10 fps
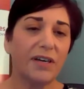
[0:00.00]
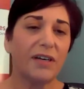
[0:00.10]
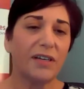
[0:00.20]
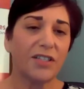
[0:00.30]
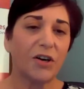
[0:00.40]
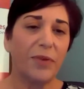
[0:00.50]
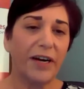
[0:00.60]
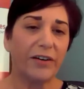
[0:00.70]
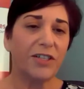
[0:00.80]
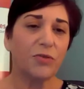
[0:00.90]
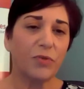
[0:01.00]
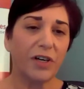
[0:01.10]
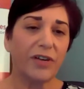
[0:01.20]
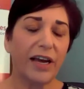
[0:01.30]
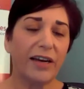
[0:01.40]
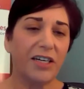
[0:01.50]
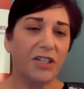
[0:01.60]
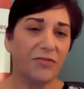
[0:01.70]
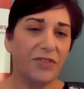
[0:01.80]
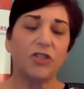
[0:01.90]
So parents will get
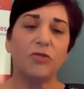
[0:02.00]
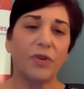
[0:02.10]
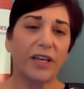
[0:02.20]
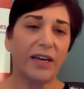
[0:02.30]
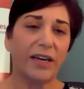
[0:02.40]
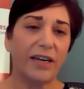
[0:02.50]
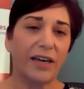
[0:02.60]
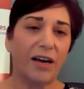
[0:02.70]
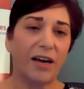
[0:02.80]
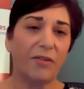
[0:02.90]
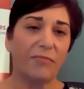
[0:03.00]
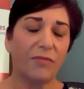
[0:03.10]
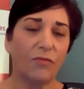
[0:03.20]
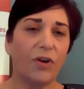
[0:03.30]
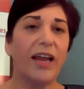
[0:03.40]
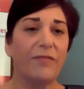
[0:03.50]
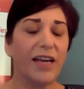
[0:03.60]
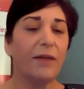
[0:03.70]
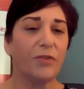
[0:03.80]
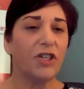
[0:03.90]
individually, will have the
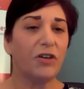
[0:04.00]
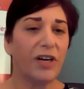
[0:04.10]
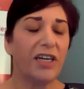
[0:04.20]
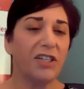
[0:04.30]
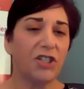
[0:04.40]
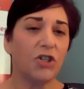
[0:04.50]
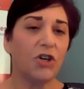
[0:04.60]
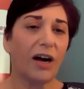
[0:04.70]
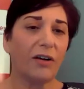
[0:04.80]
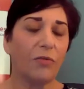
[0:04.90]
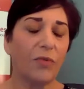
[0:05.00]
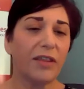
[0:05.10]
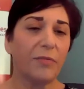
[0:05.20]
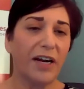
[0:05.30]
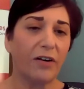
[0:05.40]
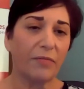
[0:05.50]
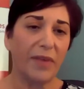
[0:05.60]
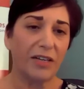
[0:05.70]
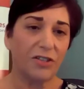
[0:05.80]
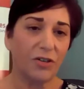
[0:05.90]
opportunity to talk with a parent
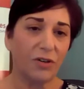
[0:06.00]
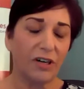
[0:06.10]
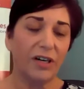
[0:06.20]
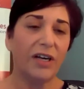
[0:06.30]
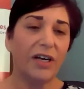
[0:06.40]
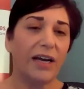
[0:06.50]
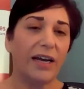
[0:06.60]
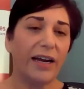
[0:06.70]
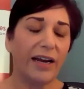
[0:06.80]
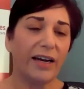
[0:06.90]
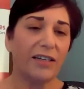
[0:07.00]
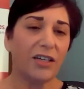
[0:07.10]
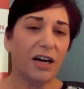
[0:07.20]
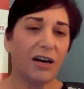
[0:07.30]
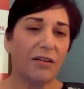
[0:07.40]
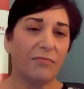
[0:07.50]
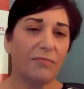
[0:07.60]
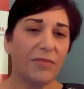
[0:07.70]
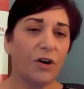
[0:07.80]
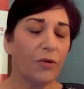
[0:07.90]
mentor and
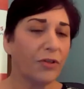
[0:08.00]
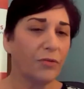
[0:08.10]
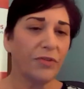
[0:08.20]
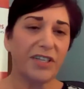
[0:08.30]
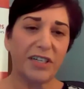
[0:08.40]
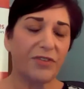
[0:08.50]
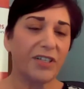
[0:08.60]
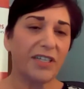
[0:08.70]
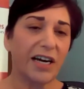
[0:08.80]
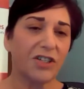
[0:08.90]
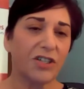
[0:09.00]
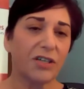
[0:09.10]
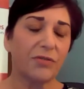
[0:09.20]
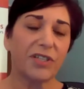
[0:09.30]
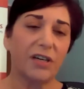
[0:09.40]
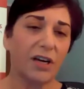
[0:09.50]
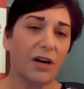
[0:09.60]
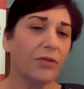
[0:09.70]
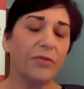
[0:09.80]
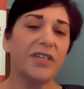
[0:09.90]
go through the different sections. So it's going to
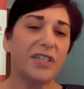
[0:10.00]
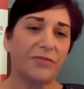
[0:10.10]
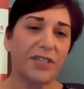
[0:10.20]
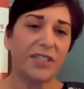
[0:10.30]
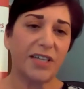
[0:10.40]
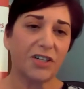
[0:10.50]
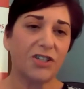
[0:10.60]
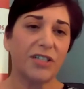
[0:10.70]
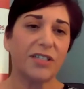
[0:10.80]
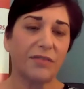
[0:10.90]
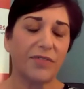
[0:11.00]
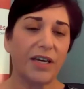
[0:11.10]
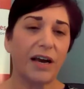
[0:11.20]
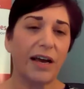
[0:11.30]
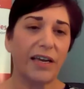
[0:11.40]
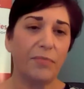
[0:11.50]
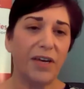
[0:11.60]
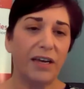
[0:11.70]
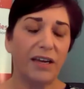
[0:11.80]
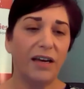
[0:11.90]
go through the different sections of the IEP